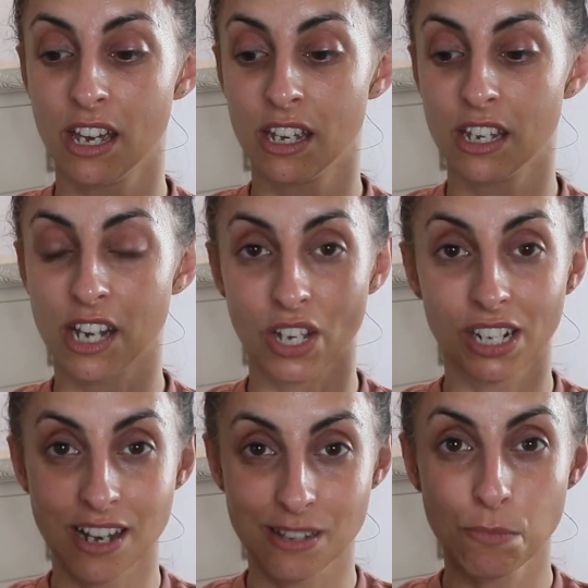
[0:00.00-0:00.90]
you know
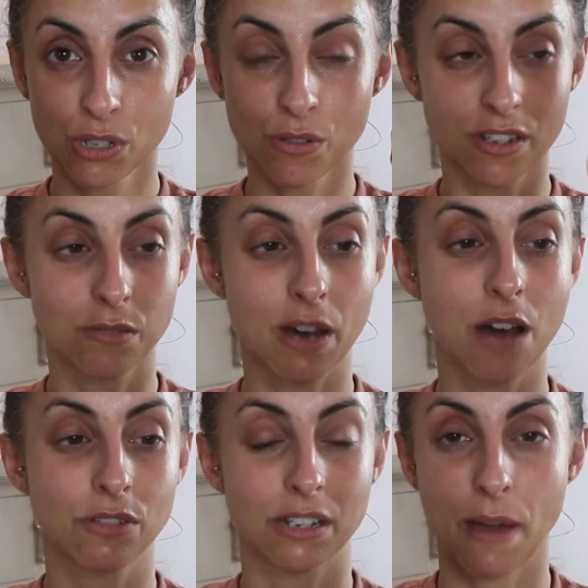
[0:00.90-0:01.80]
glass bottles as well
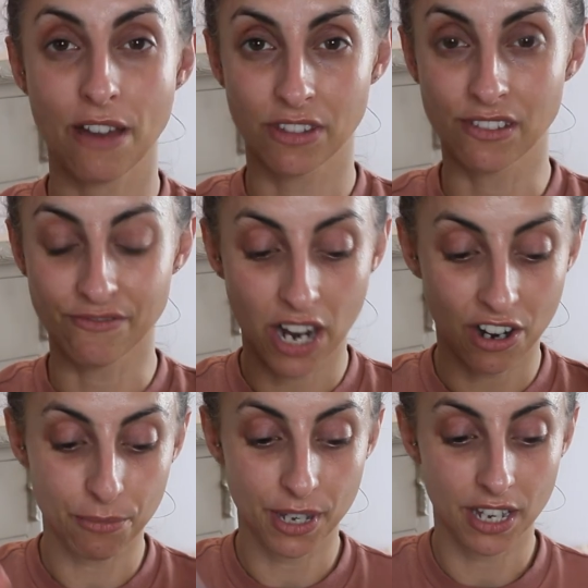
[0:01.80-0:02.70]
which is better for the
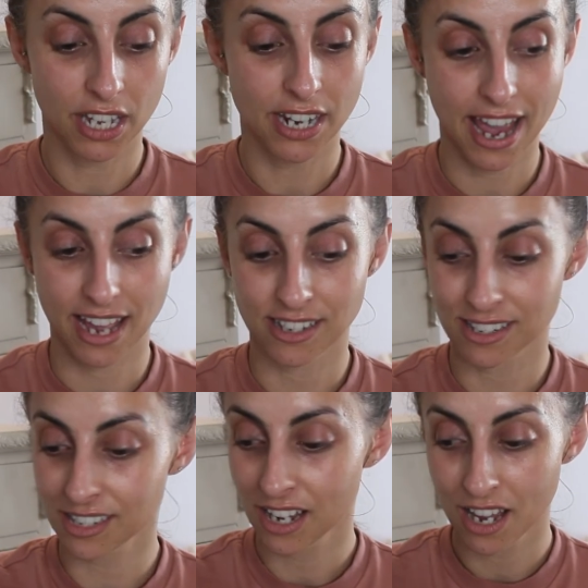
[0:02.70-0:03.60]
environment
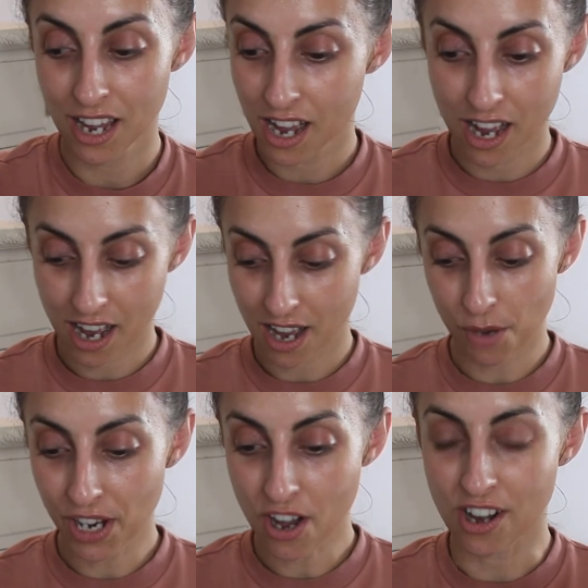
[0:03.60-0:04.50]
and oh
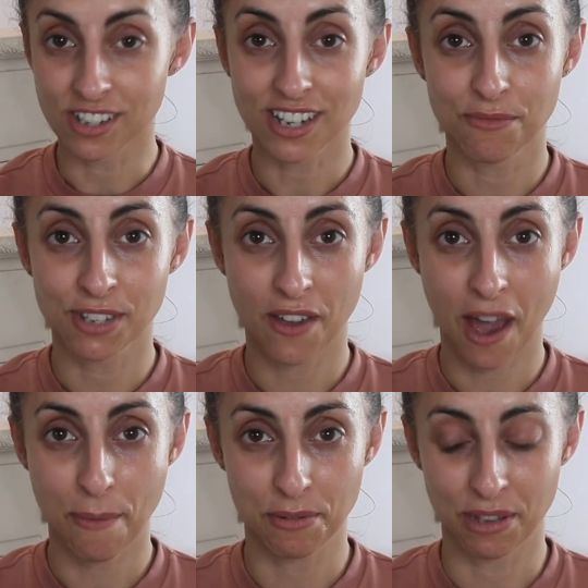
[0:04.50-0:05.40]
my god, I'm so
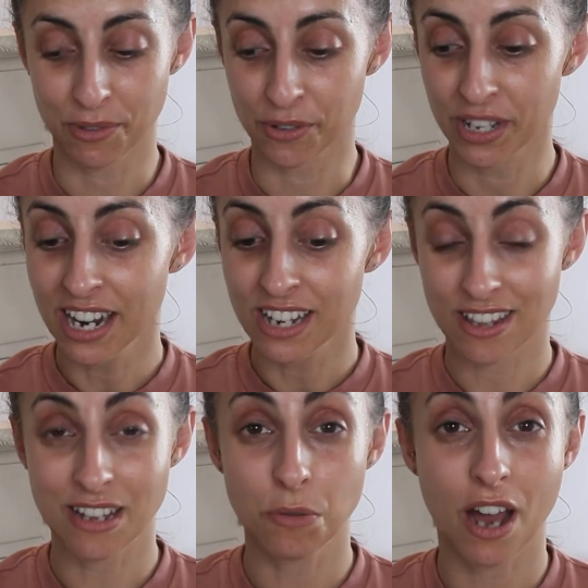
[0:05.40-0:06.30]
happy with them all. So
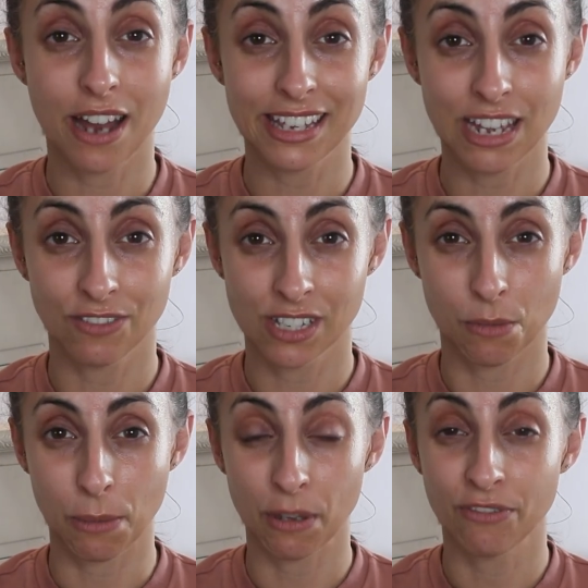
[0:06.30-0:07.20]
these were kindly gifted to
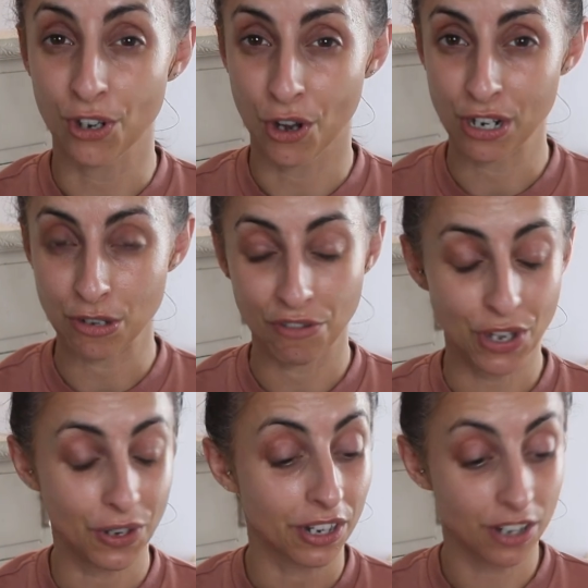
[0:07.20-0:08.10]
me, but for an honest review,
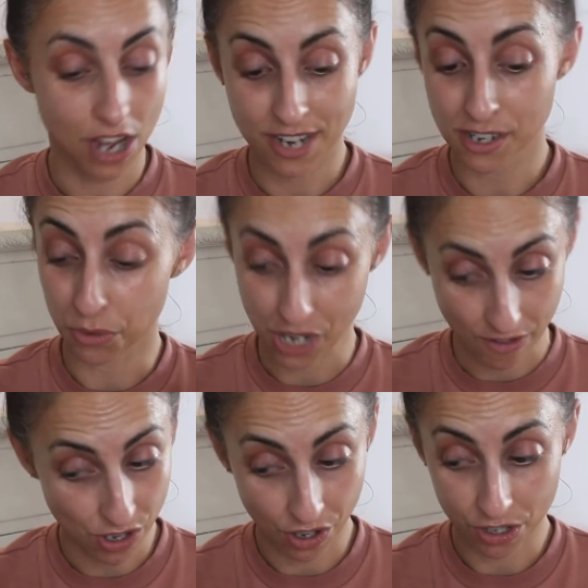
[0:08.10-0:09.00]
and guys, I will give
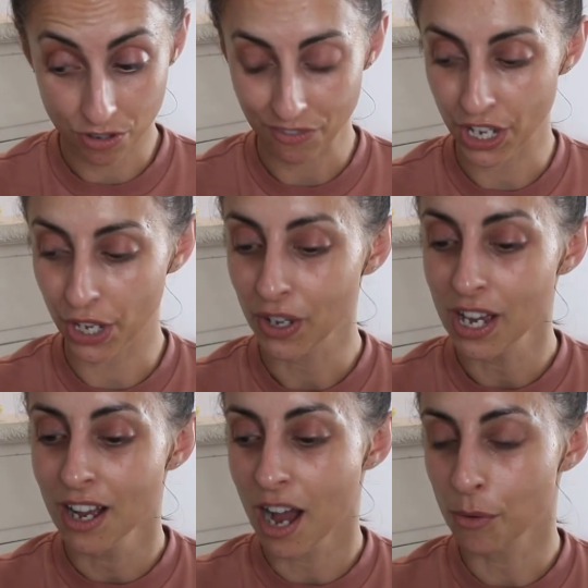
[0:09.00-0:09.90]
you an honest review.
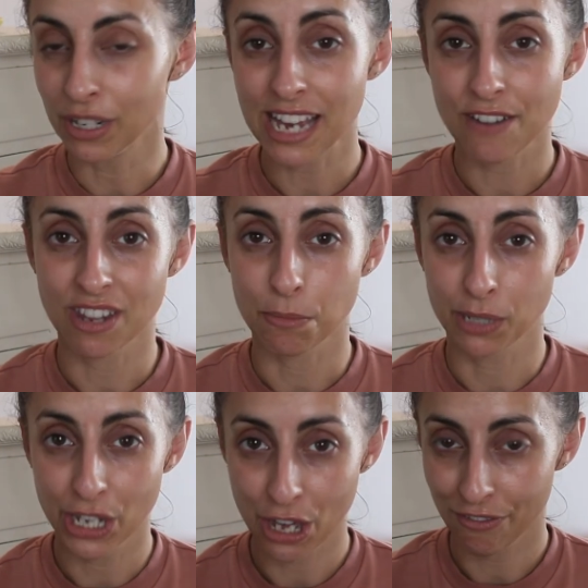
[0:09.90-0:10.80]
I will link everything
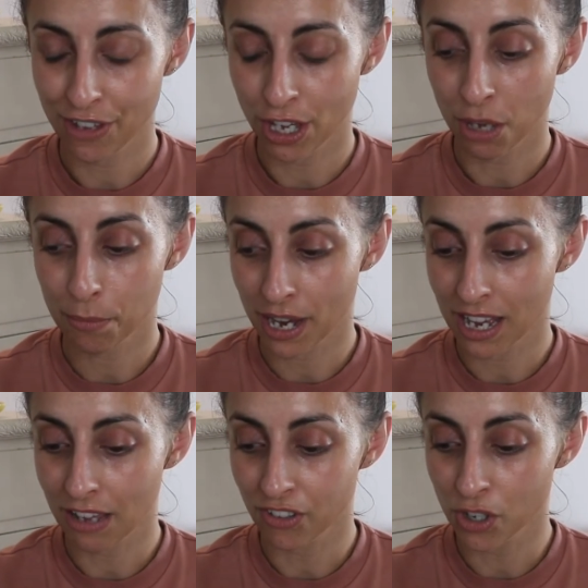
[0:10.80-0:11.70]
below for you, but
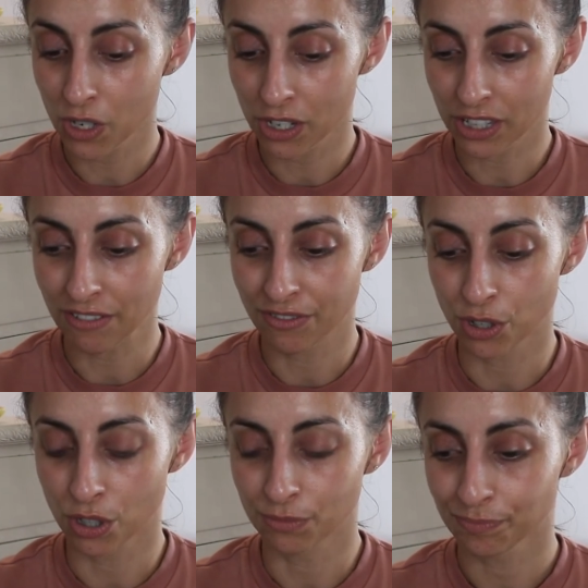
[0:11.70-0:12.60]
if you are looking
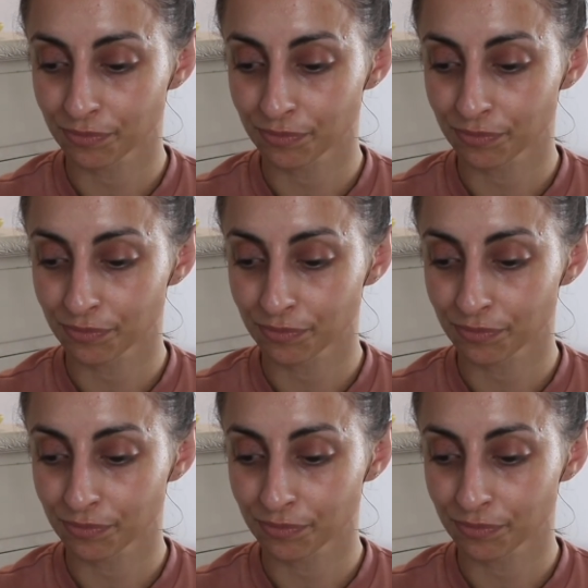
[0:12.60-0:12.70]
for